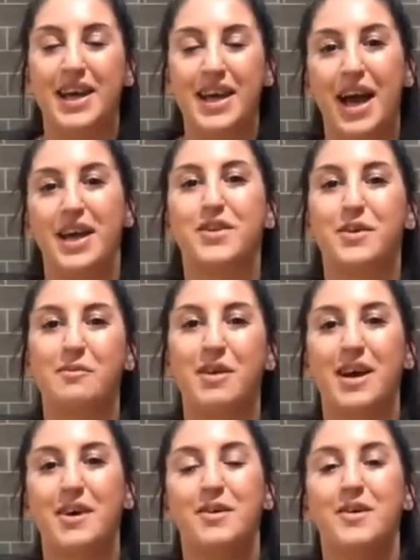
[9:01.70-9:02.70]
yeah, join
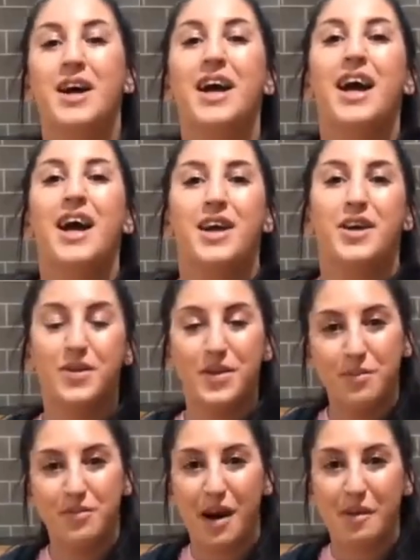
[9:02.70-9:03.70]
my little
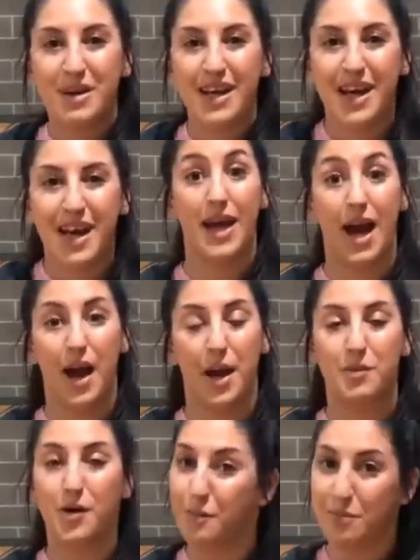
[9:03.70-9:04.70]
YouTube family. But yeah,
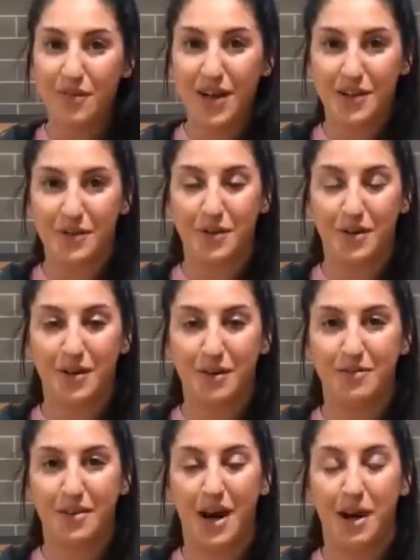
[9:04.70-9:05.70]
I'm not a professional
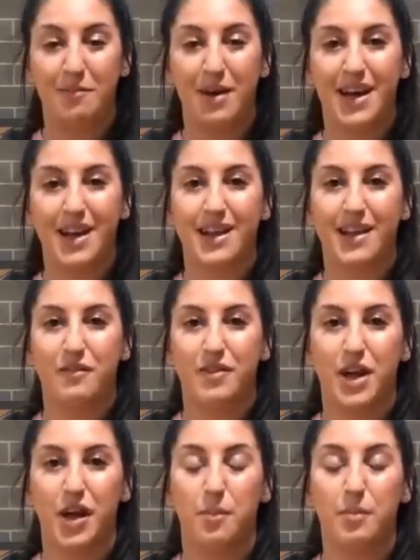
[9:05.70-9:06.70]
choreographer. I'm making this
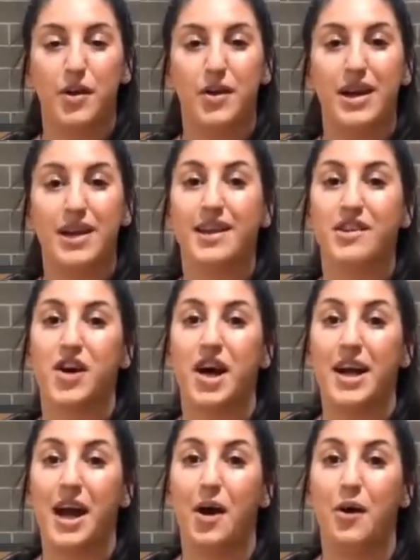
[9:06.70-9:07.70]
video purely to try
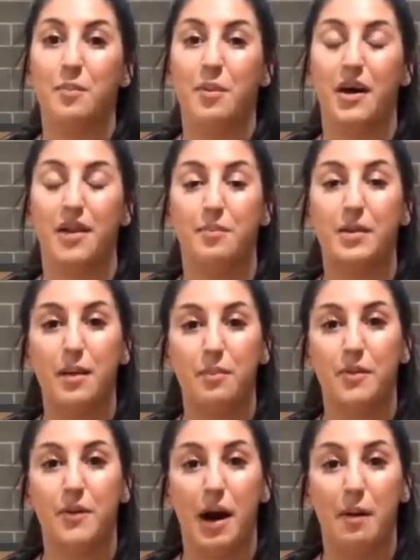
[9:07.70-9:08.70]
and help other
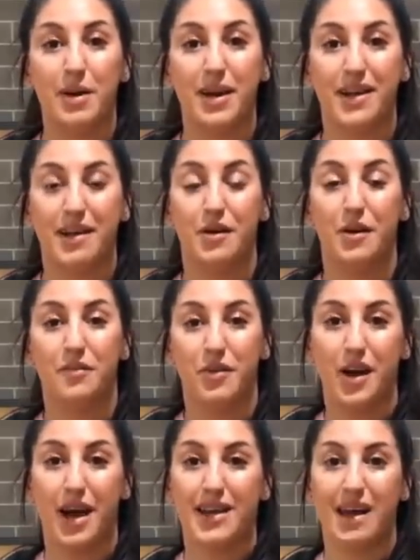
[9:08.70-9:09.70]
people, and because a lot of
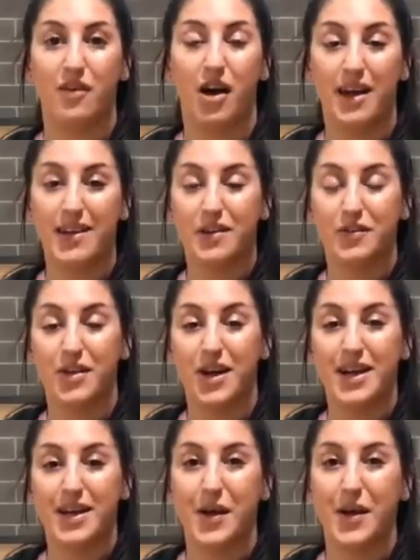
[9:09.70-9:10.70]
you guys have asked for
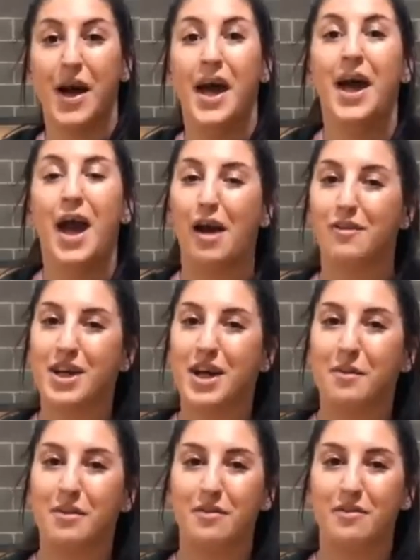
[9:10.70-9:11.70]
it, so I really
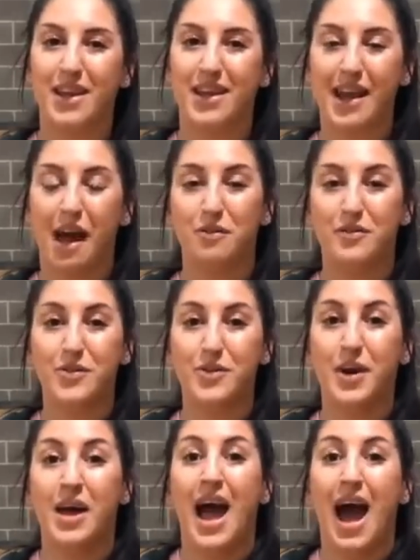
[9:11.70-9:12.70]
hope that you find this
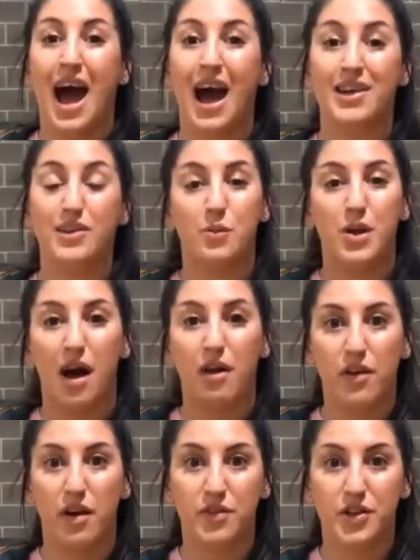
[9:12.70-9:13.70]
helpful. And
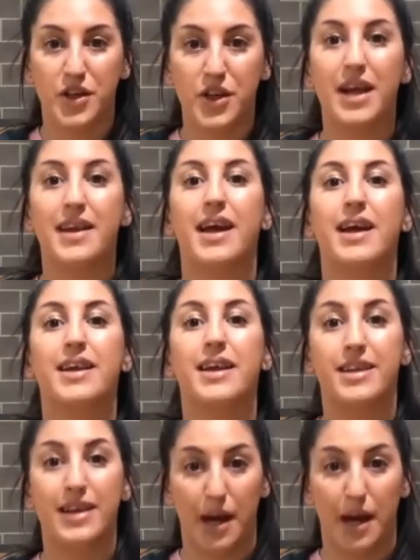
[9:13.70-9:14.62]
without further ado, let's get into the